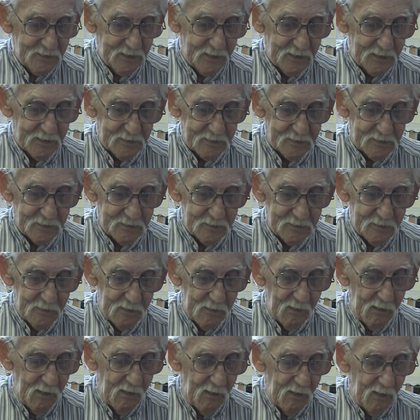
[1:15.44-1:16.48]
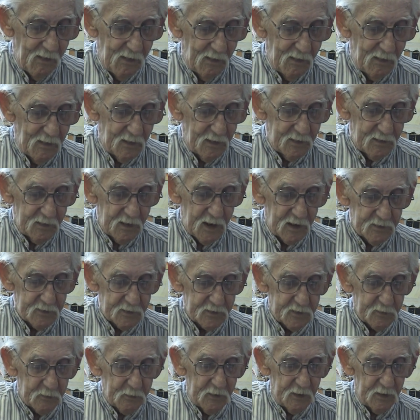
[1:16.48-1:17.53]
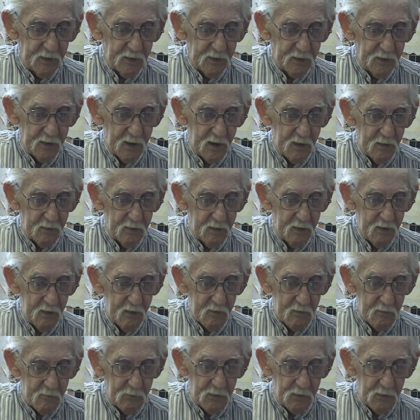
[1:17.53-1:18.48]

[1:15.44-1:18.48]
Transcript: Now, that's the building down here.